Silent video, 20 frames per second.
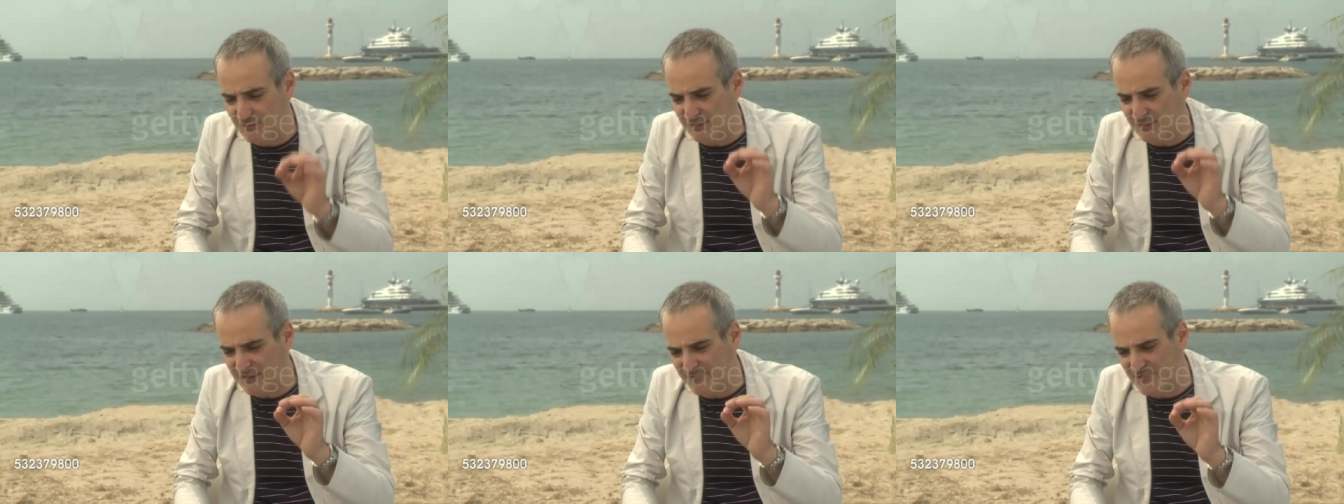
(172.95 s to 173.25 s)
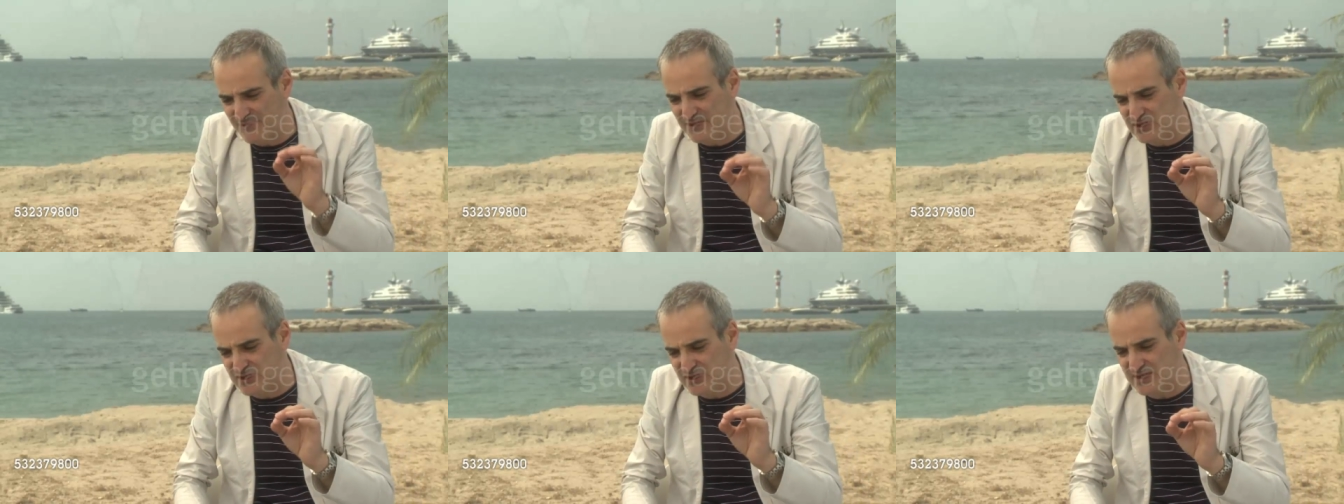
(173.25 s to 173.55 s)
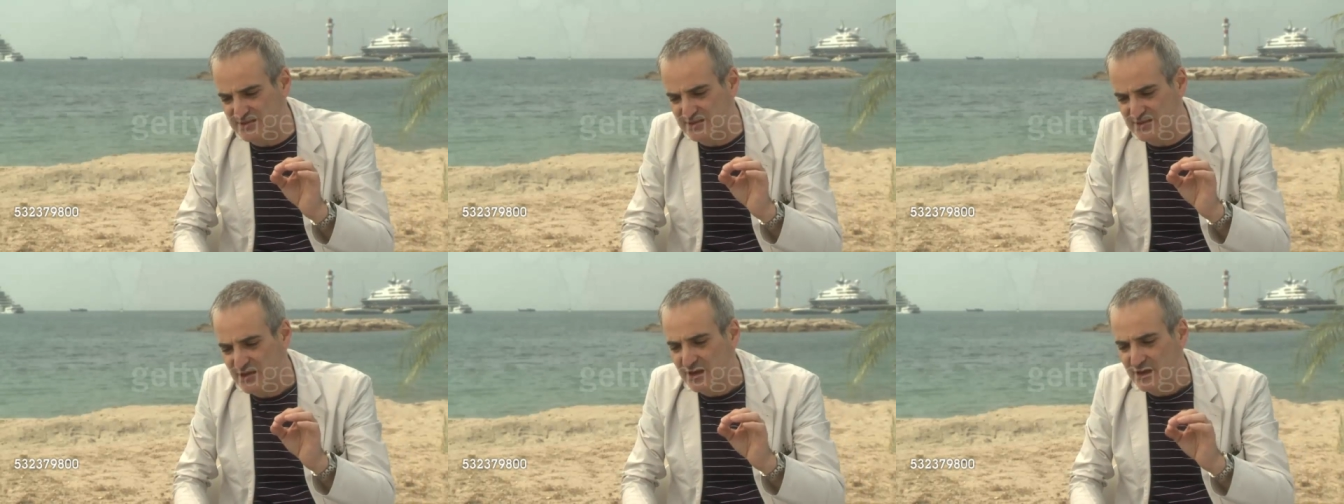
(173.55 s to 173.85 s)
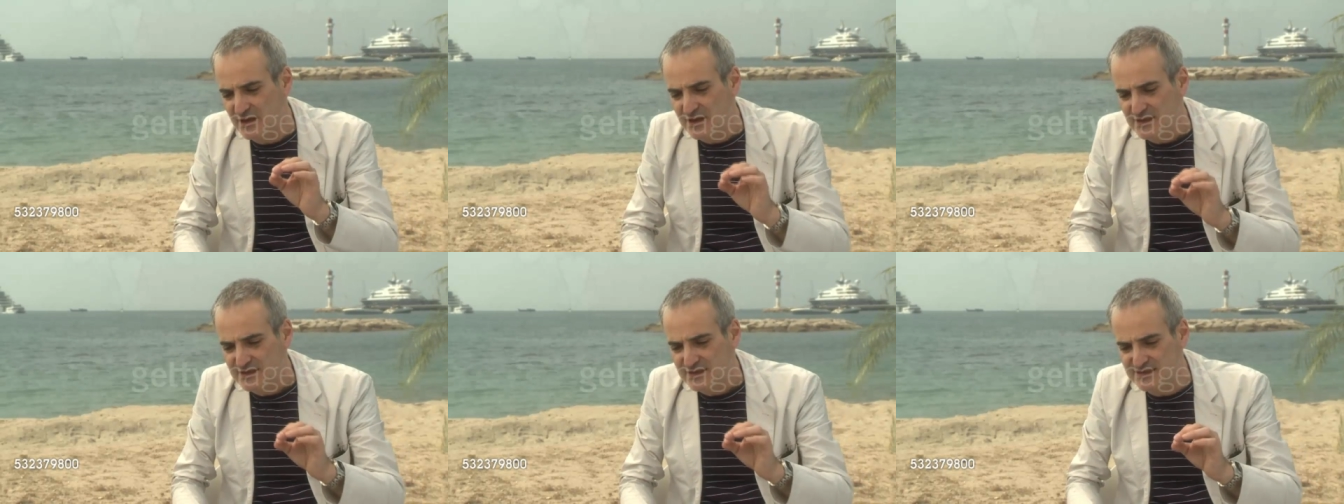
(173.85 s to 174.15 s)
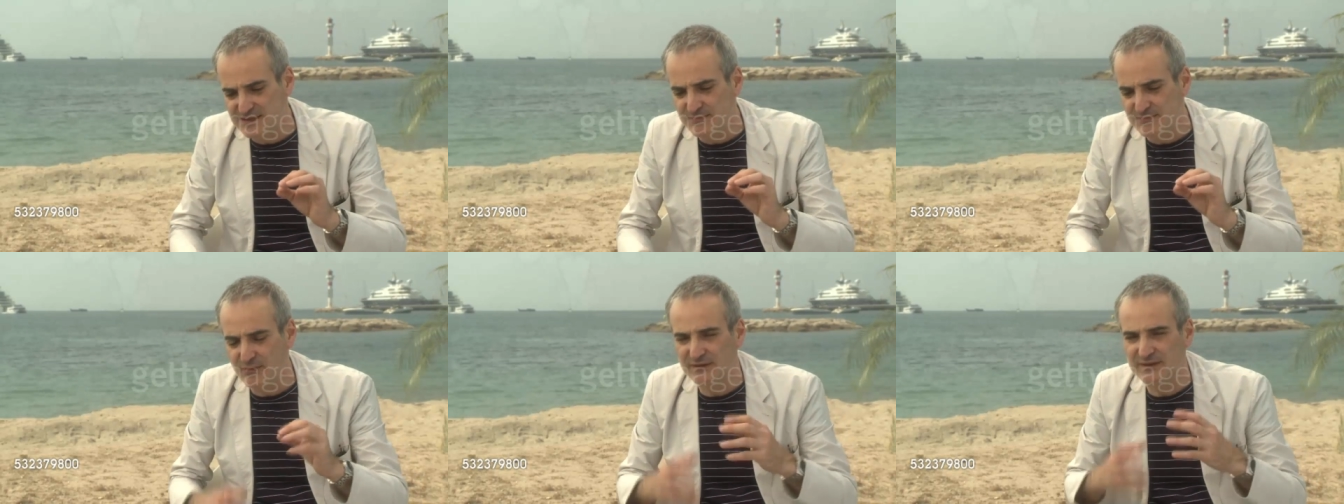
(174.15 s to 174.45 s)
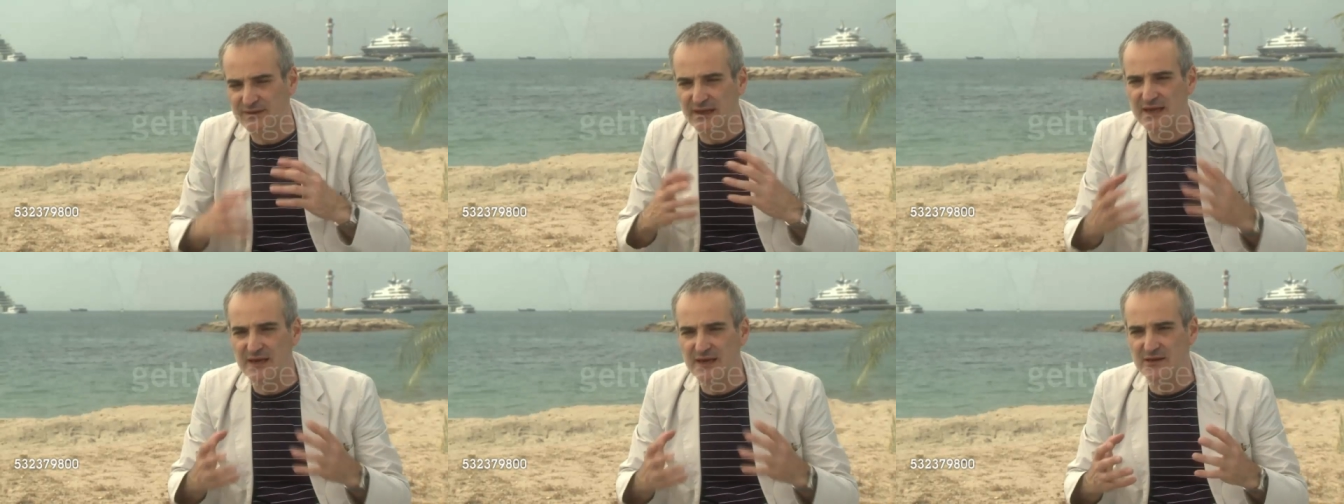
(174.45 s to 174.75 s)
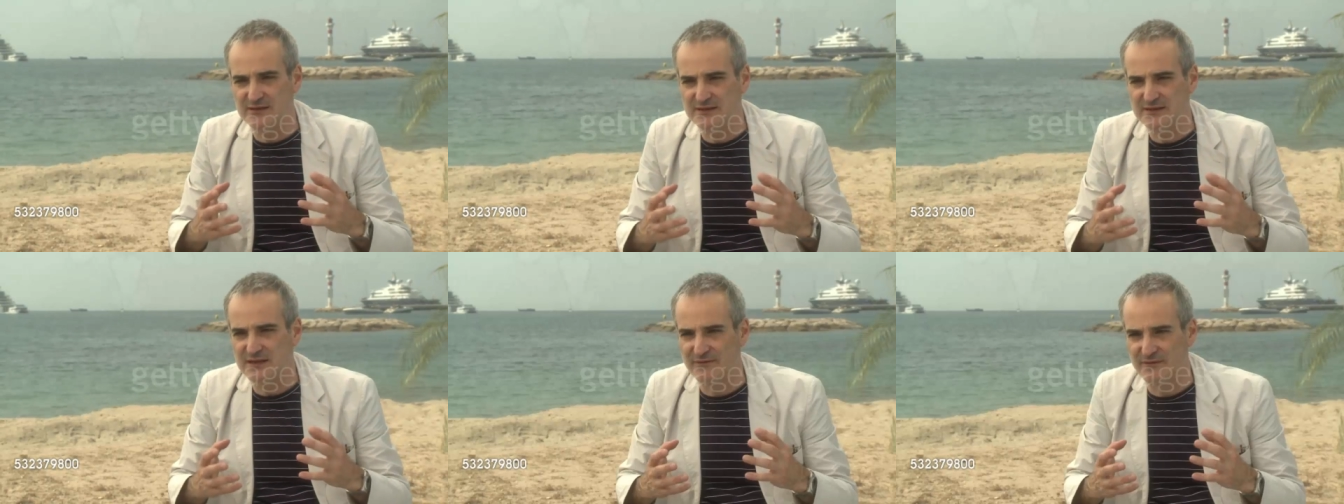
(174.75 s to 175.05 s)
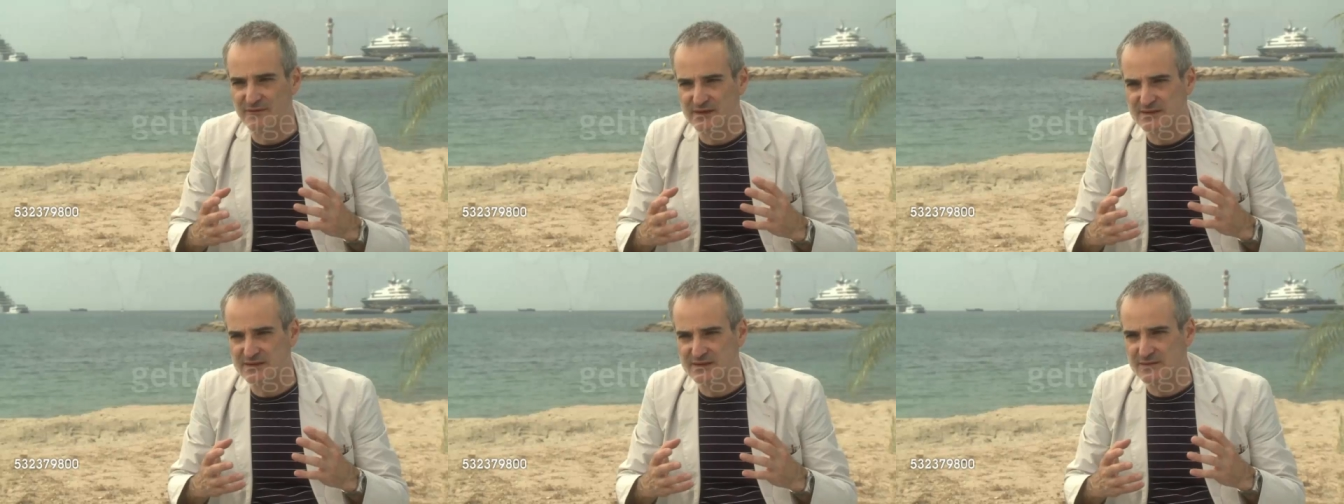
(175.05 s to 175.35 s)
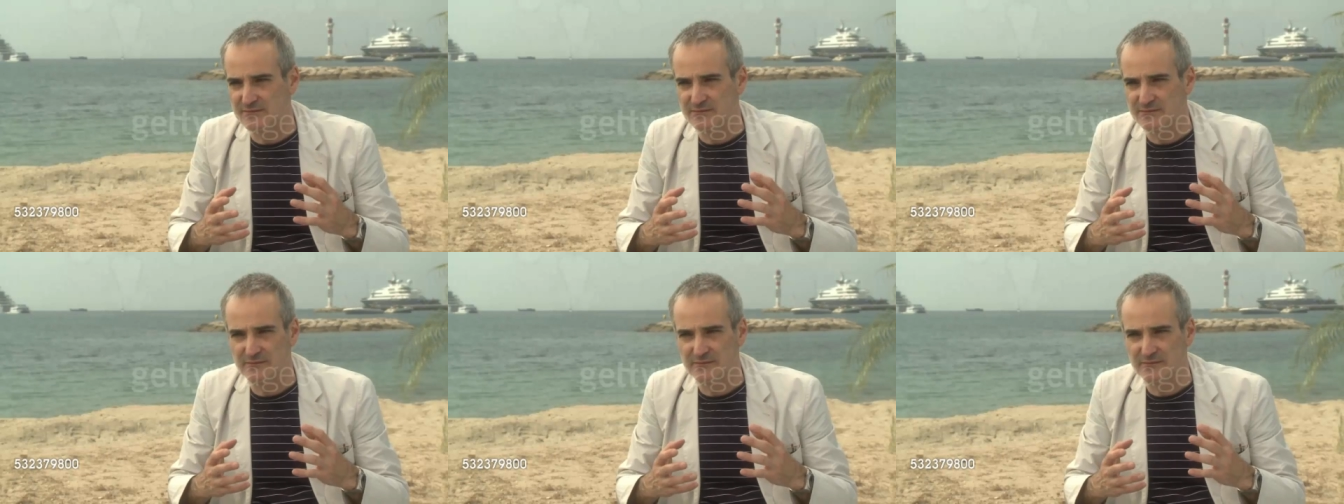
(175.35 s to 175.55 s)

but I think she's simultaneously this